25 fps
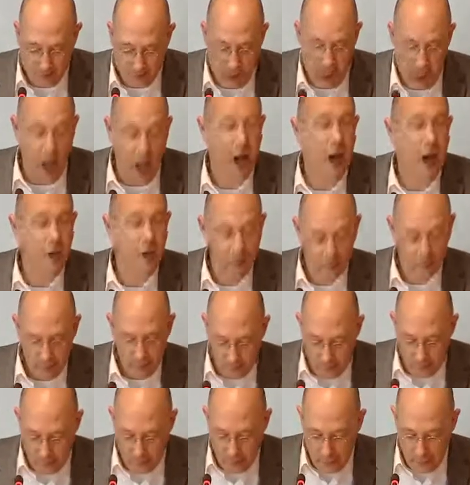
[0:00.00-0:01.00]
How?
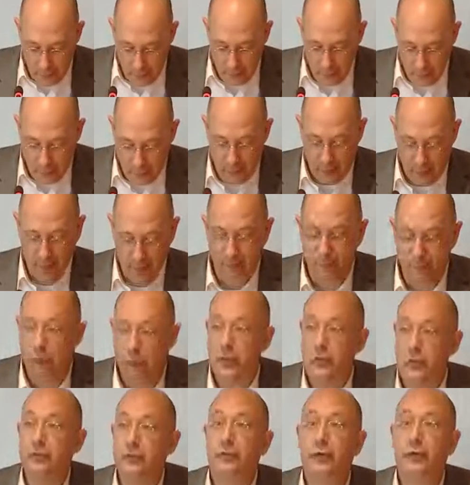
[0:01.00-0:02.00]
Well,
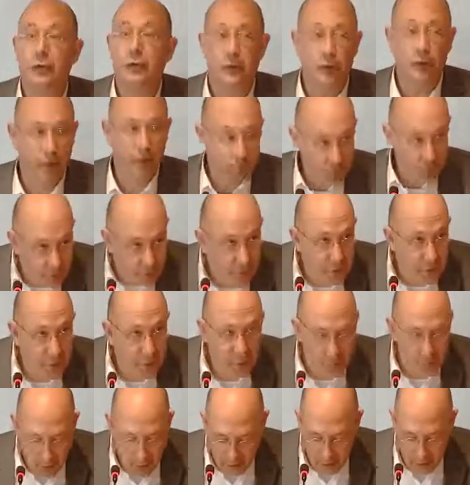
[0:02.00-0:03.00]
first of all, the
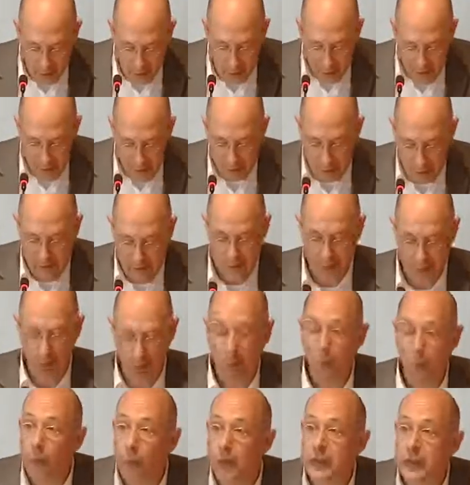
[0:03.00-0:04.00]
two big questions.
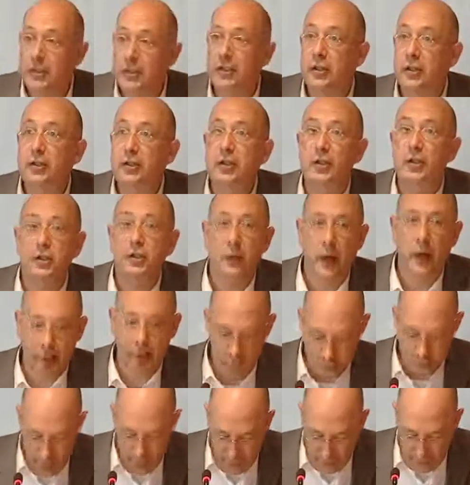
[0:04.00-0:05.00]
What is the just way
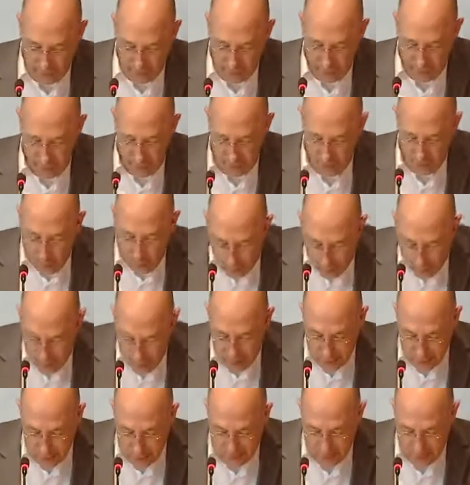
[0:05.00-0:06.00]
to live? What
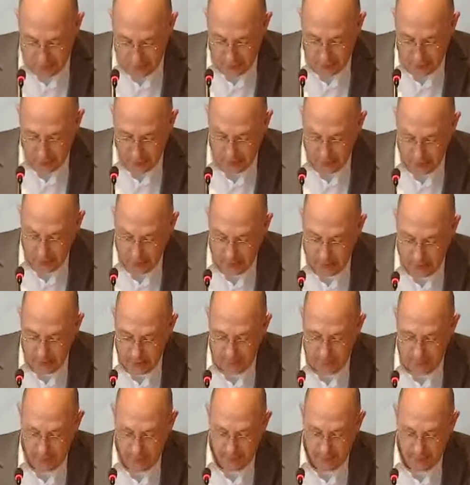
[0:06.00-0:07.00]
is a good society?